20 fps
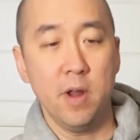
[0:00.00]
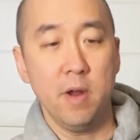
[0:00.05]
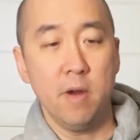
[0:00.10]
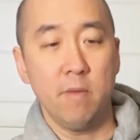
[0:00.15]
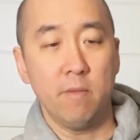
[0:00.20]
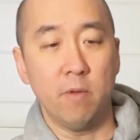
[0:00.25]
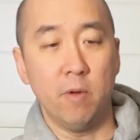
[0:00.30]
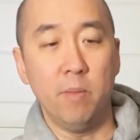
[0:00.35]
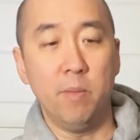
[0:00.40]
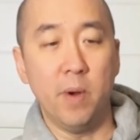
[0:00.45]

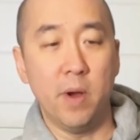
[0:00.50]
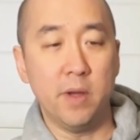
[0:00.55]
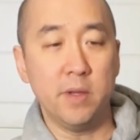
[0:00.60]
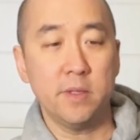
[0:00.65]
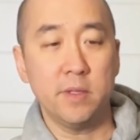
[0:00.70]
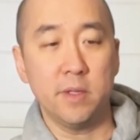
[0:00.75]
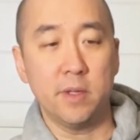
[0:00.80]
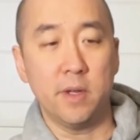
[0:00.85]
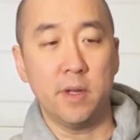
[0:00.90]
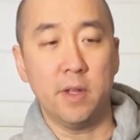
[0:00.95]

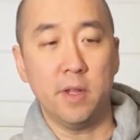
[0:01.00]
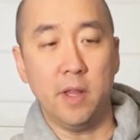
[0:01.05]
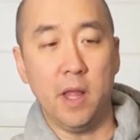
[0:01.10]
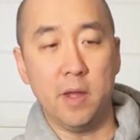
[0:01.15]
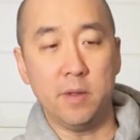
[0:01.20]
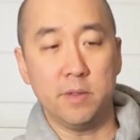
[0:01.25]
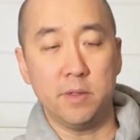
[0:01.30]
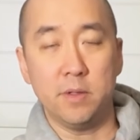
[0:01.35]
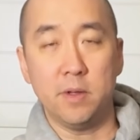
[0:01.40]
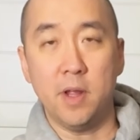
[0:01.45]
robust and it
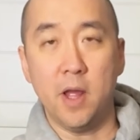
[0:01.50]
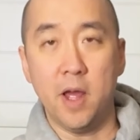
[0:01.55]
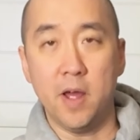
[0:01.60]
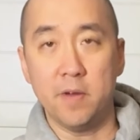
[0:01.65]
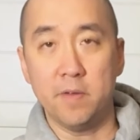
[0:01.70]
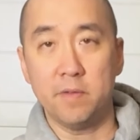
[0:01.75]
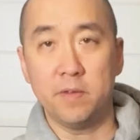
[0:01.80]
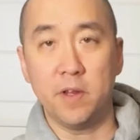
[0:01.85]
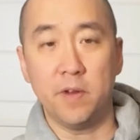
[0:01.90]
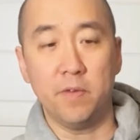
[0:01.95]
allows you to
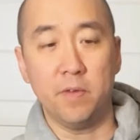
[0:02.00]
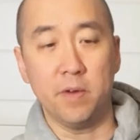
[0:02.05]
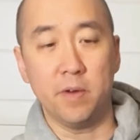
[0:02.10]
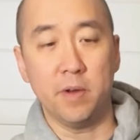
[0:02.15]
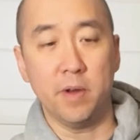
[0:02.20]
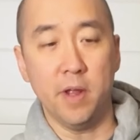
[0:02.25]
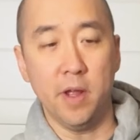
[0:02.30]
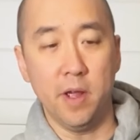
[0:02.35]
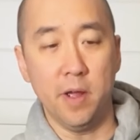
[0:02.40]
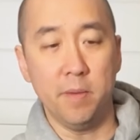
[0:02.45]
have
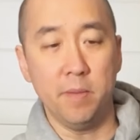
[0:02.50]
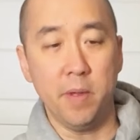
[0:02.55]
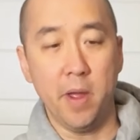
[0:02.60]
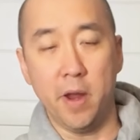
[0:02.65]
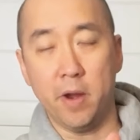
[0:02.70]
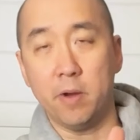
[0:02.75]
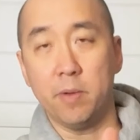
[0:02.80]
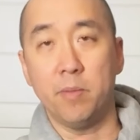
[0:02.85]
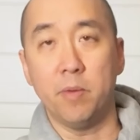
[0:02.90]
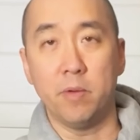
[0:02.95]
different
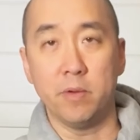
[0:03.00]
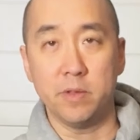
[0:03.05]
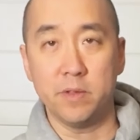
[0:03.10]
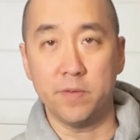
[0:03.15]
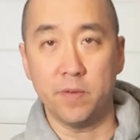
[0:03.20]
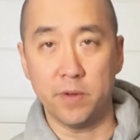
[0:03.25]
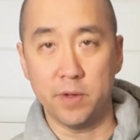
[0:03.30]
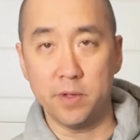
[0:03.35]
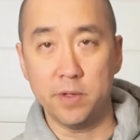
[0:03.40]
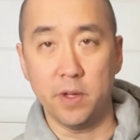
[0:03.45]
anchor points
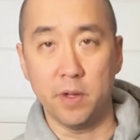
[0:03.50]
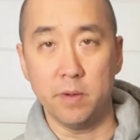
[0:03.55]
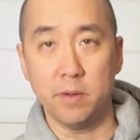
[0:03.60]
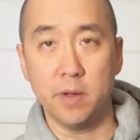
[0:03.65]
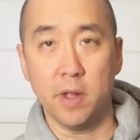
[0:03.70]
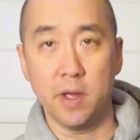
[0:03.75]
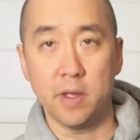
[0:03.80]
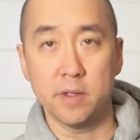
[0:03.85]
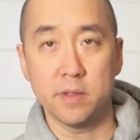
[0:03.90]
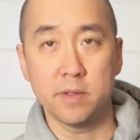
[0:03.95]
for your toe
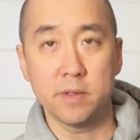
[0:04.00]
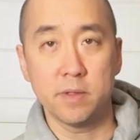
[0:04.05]
ties.